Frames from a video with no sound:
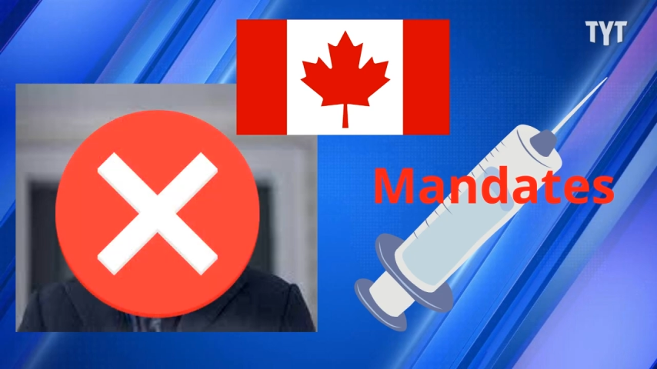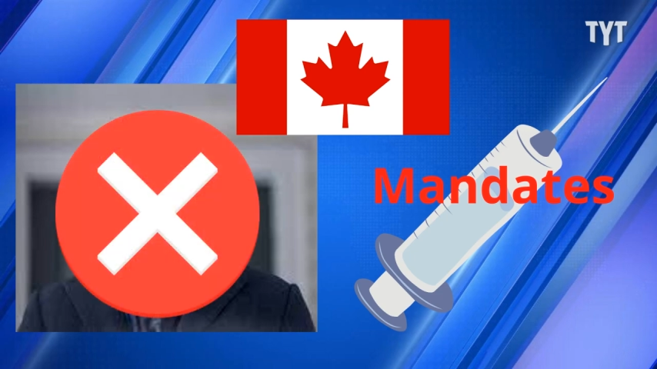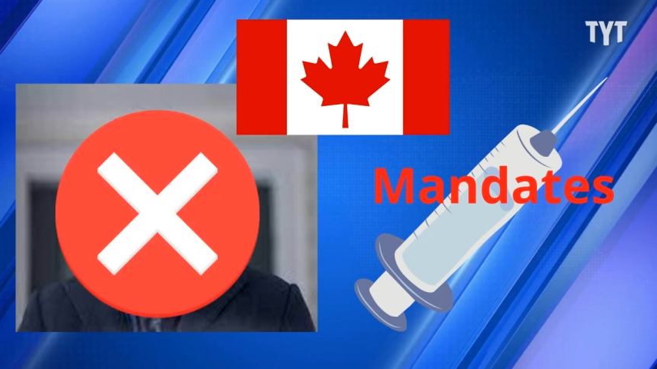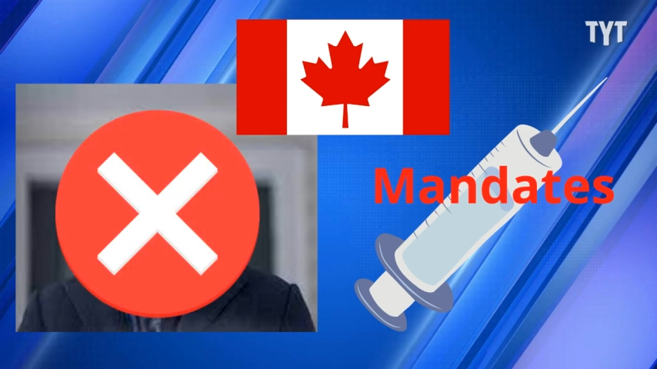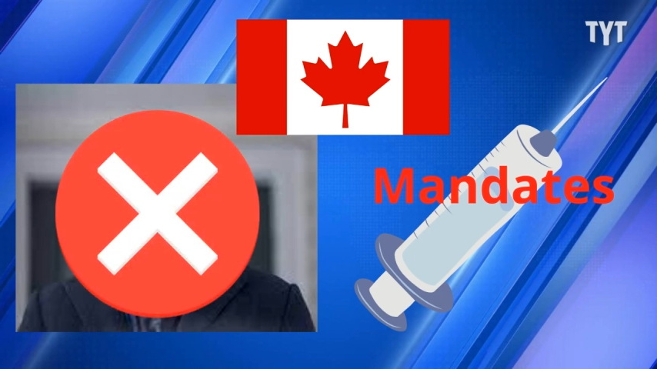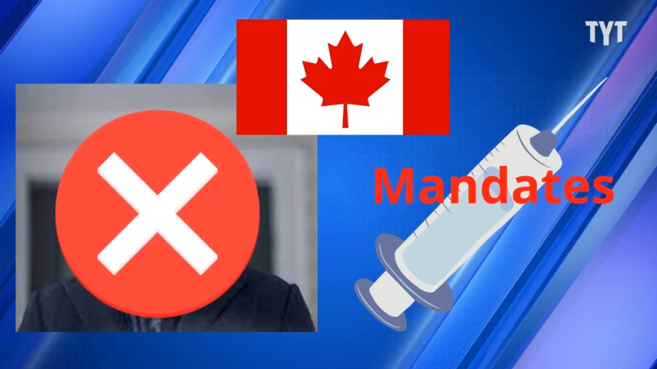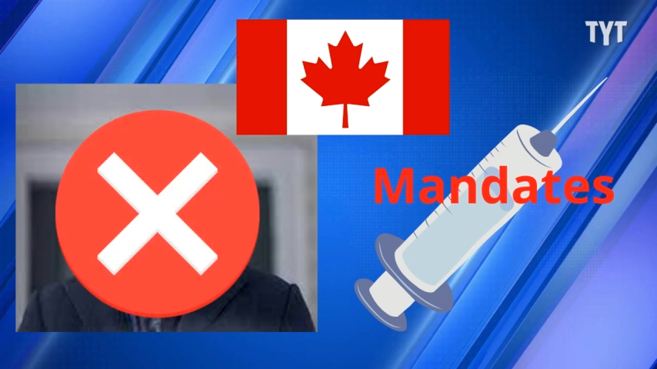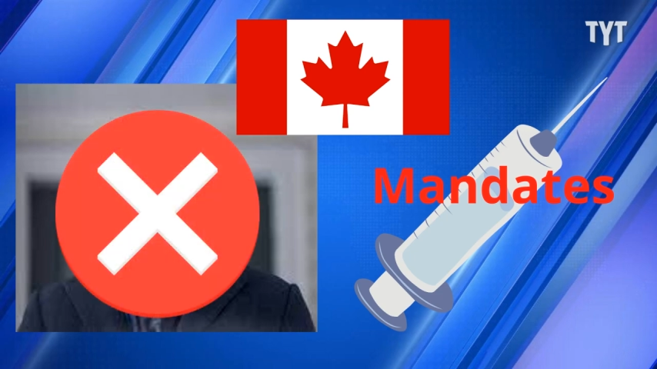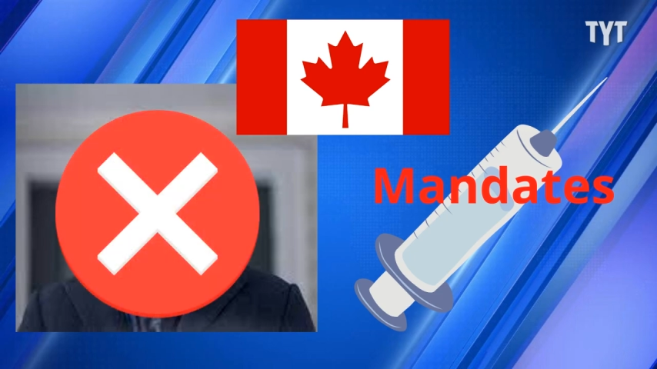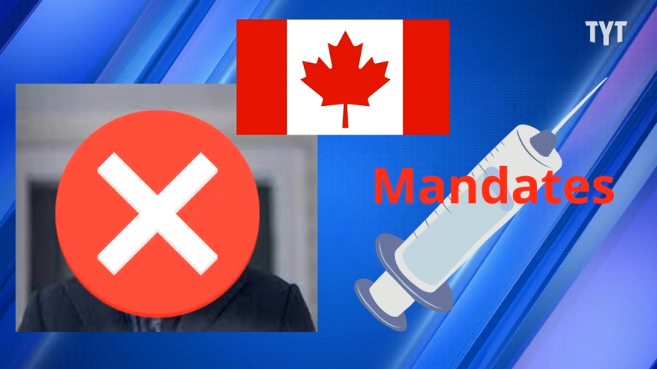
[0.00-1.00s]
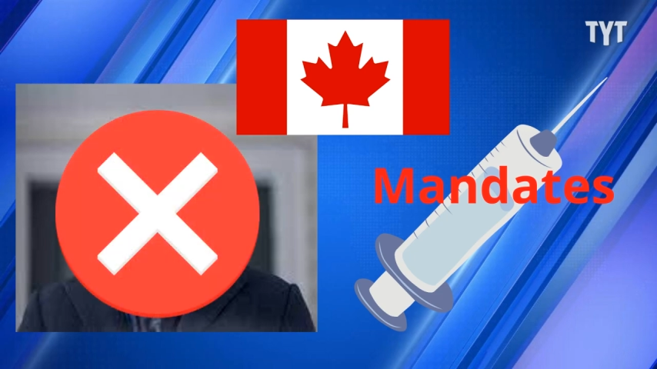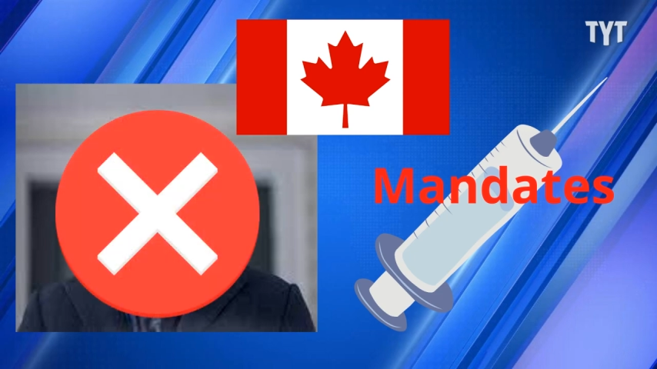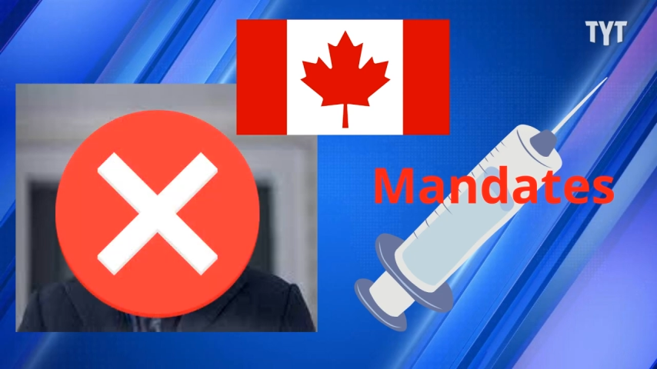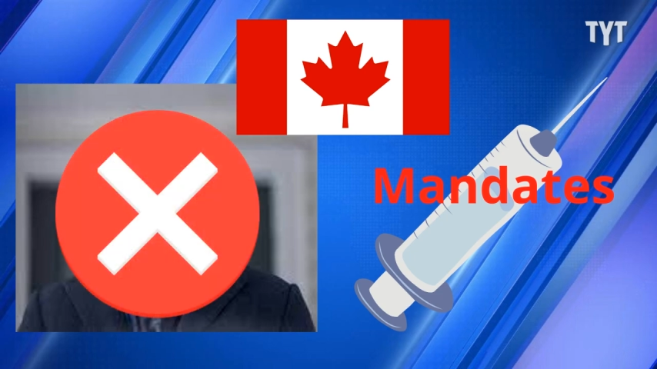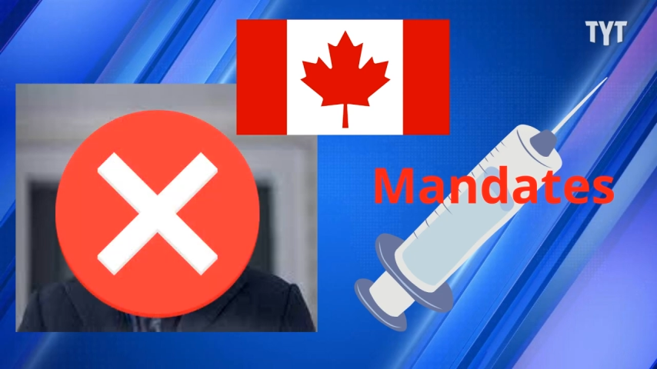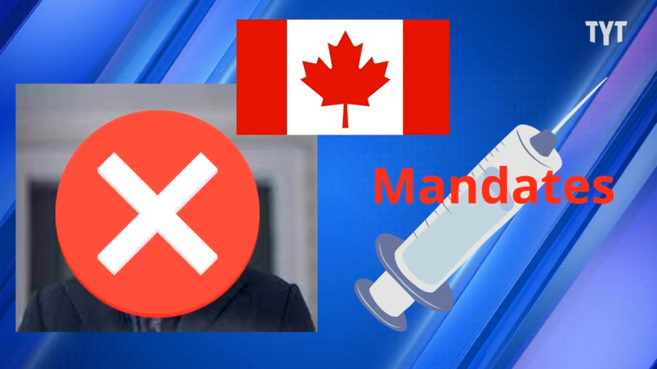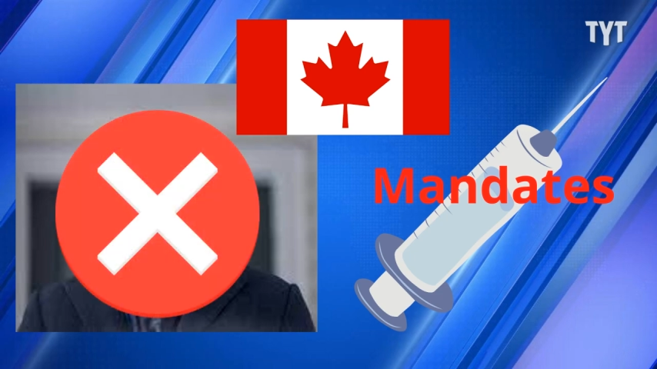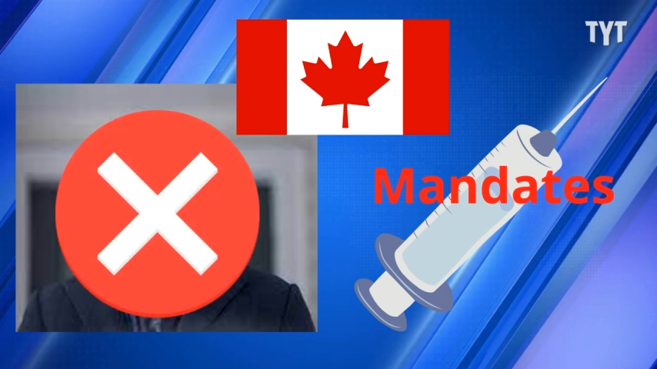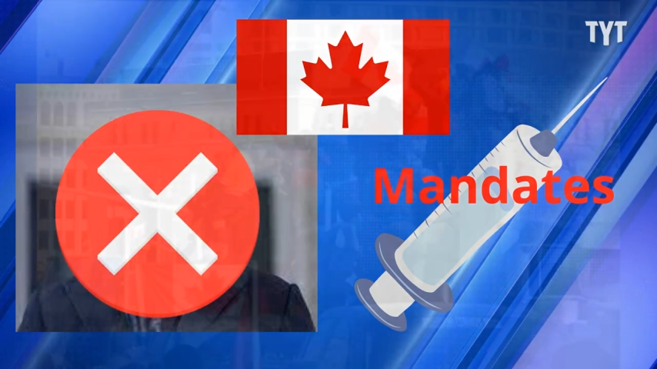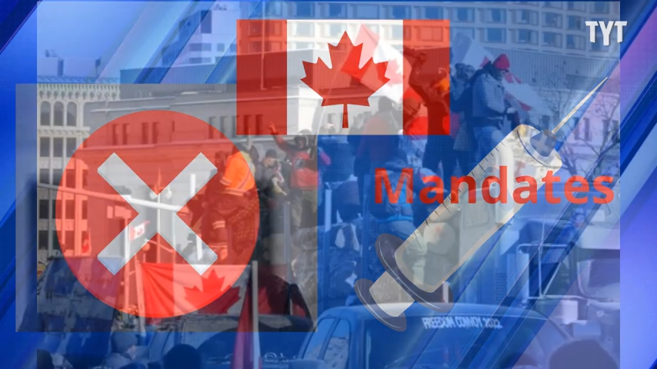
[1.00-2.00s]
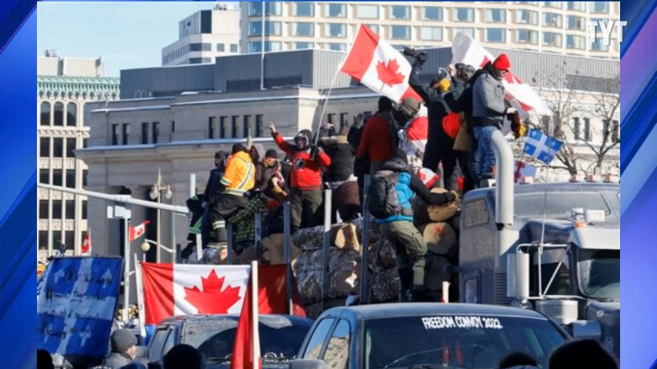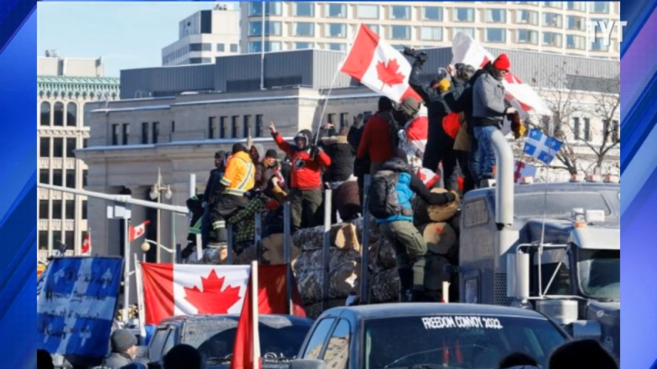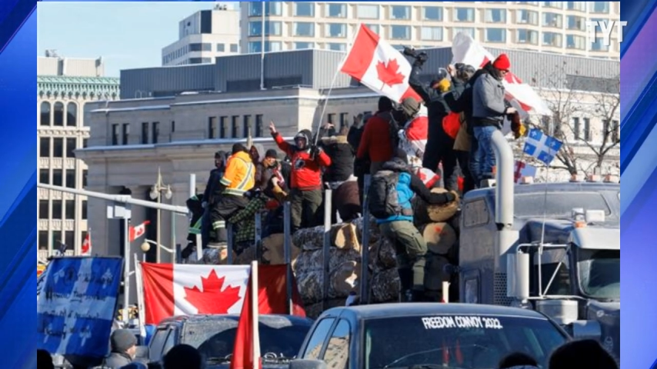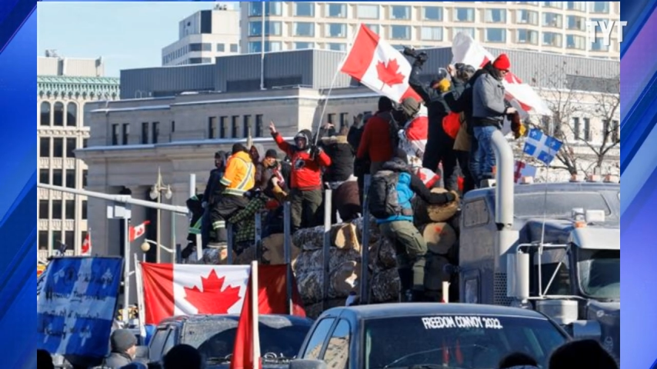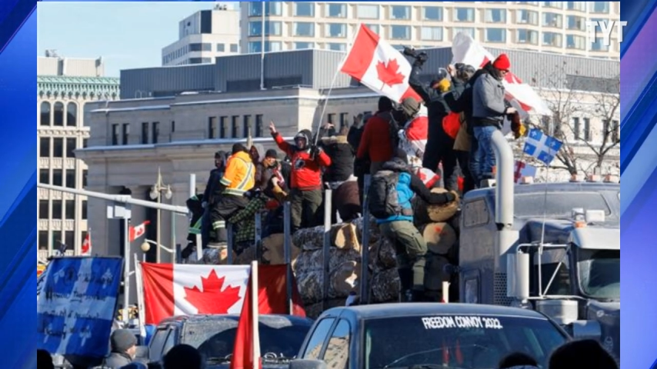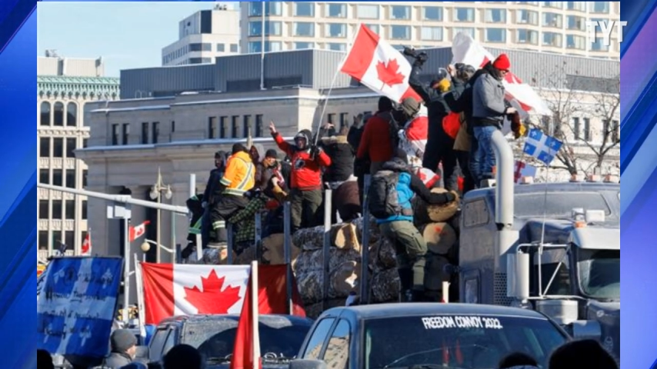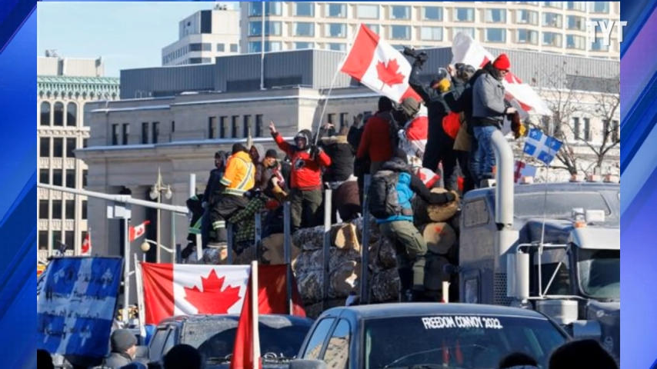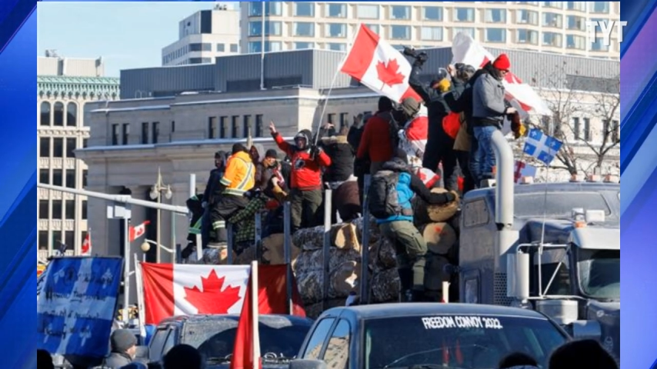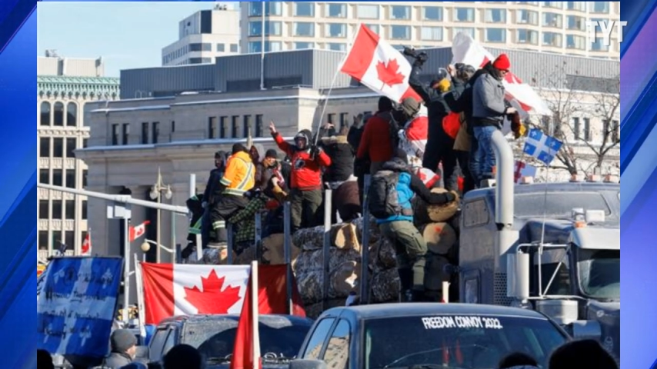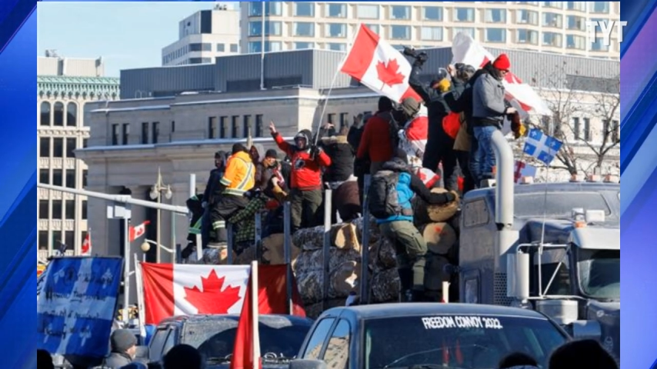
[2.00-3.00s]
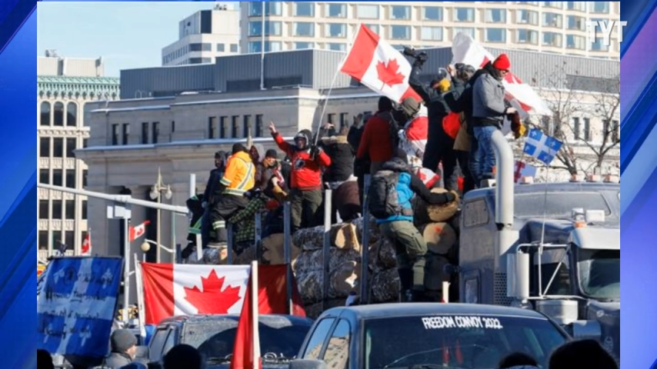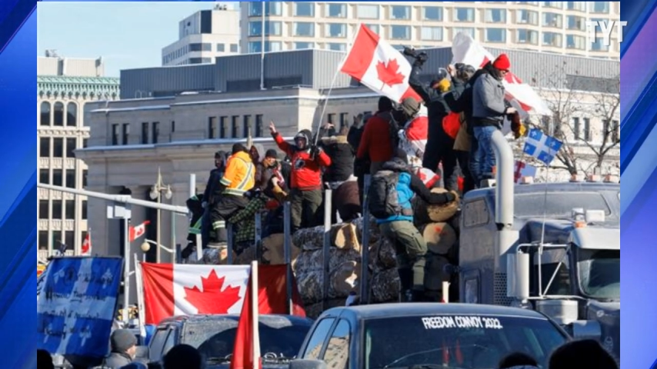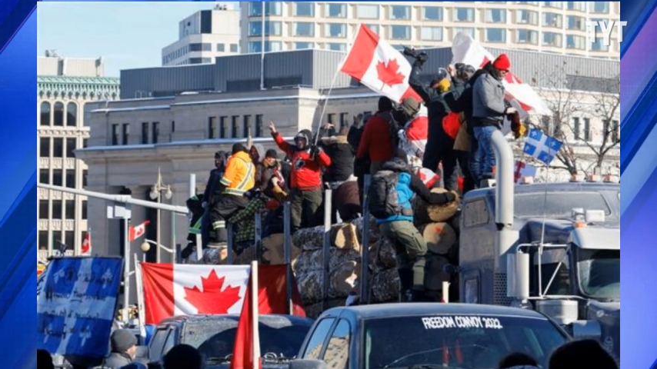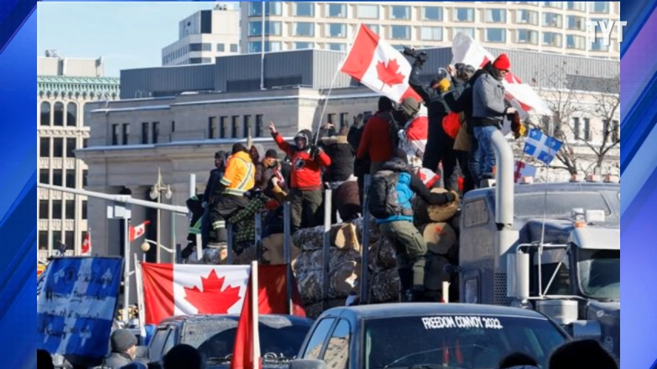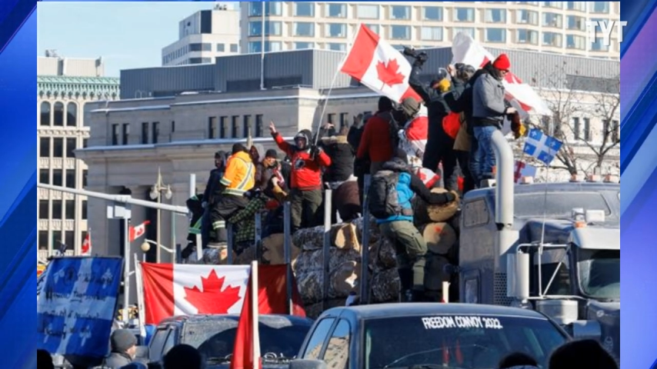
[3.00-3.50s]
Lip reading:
[unreadable: no face in view]